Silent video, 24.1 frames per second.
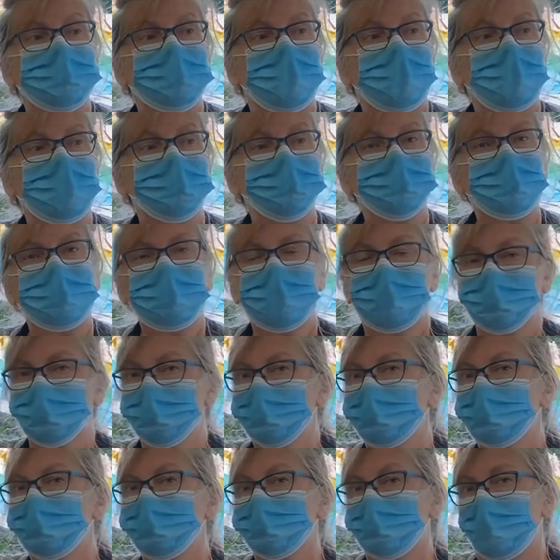And we have a
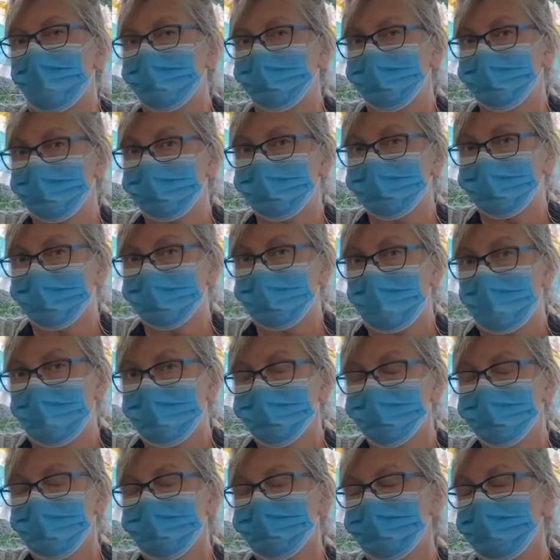real following for
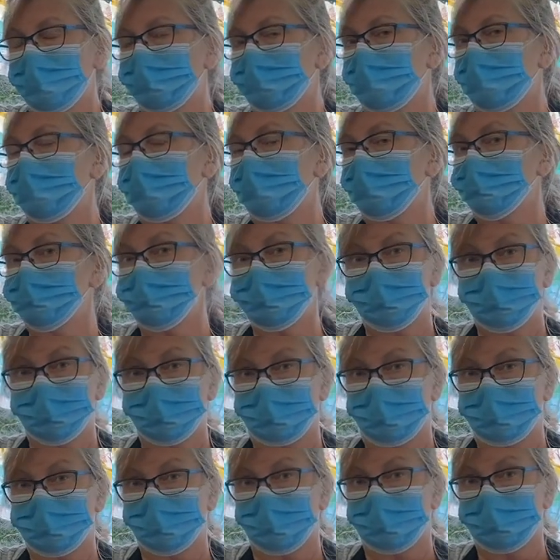that. We've done that on
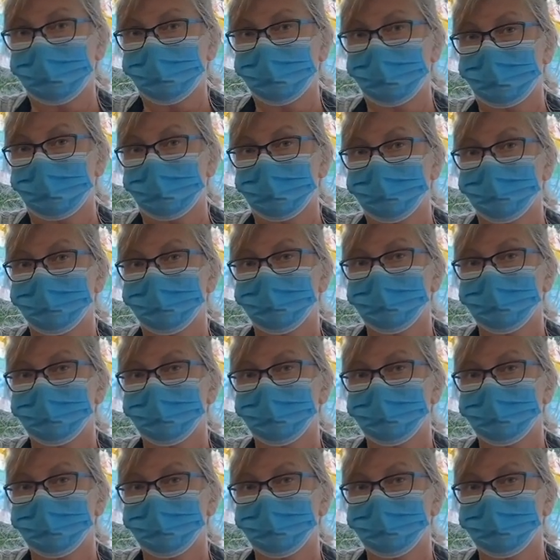Tuesday nights.